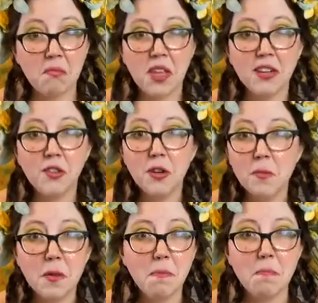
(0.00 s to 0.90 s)
Like
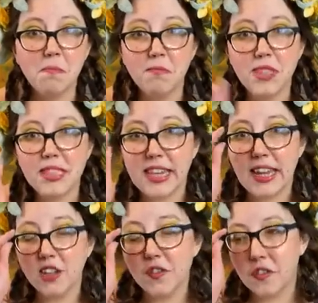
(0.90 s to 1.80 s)
normal
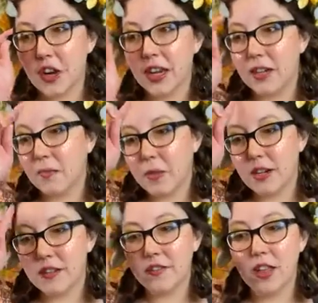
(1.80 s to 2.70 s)
stage fright,
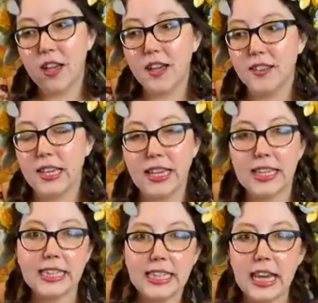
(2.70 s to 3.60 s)
butterflies, like
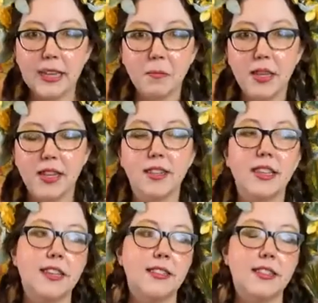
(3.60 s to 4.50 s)
excitement
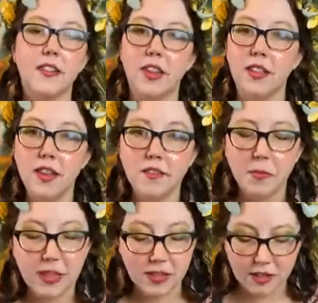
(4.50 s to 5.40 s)
and stuff. I loved
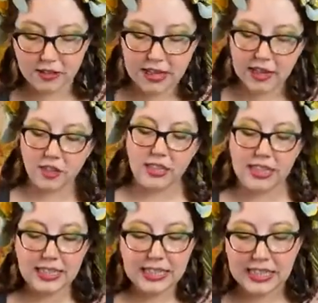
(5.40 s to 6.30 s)
being on stage and
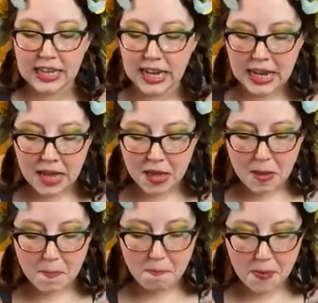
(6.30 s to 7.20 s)
dancing,
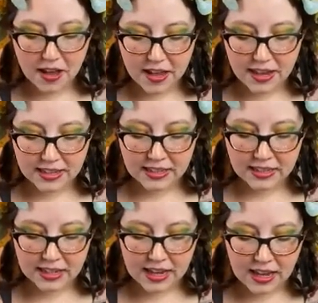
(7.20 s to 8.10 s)
but
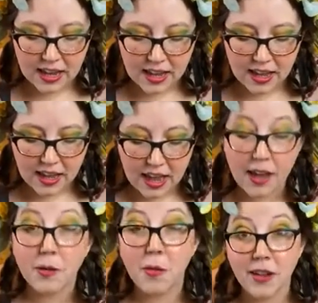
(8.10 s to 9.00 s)

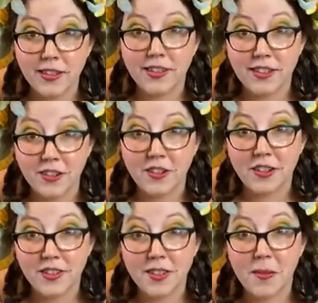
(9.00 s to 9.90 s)
I was still
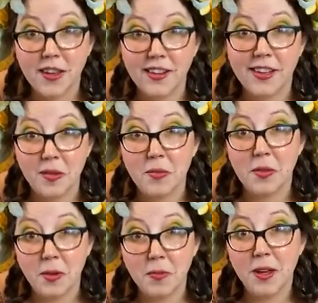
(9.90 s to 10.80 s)
nervous about him
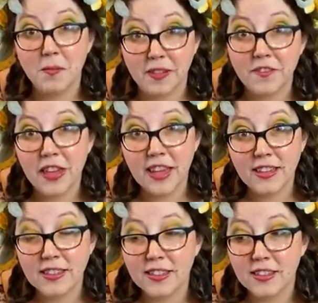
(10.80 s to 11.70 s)
throwing me on my
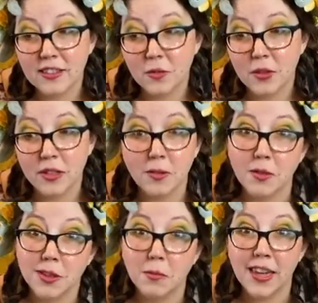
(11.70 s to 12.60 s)
face when there was
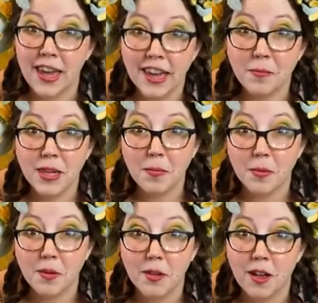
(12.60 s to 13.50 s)
only going to be 8
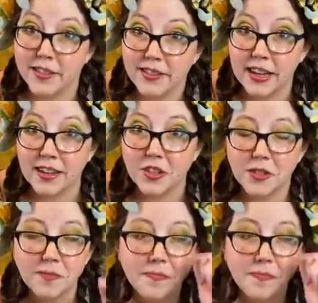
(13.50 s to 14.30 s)
people on stage.